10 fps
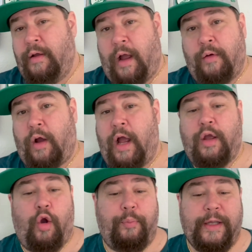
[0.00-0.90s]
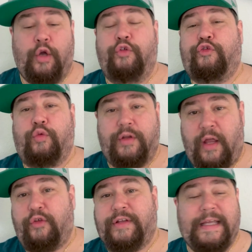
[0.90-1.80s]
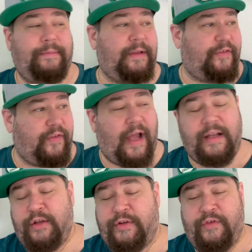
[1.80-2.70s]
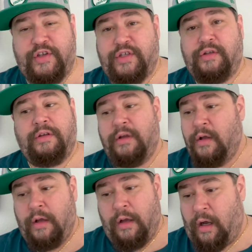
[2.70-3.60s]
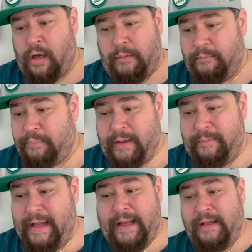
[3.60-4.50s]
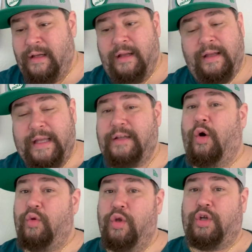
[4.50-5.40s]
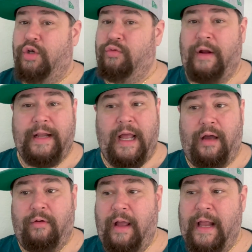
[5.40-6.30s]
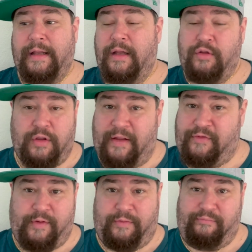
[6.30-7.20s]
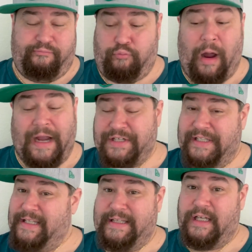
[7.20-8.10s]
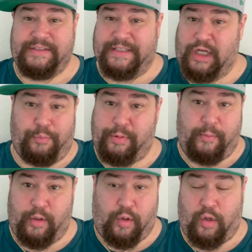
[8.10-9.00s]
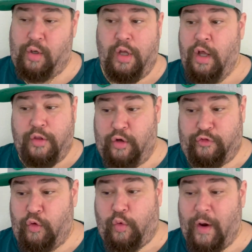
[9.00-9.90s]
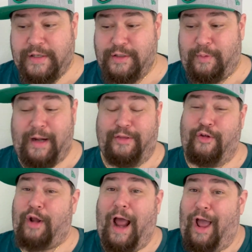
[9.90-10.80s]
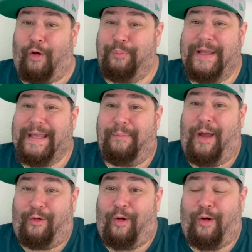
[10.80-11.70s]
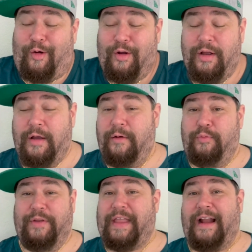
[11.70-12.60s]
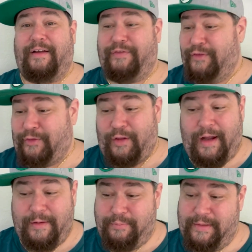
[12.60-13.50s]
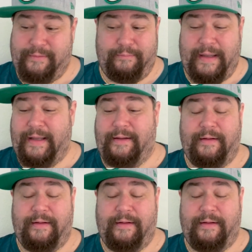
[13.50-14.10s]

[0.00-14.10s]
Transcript: I, I hope he goes to another team that's not in a division. Um, but man, he don't look good right now. And listen, Washington doesn't help him at all. There's no question about it. They're not helping him at all with that offensive line. But man,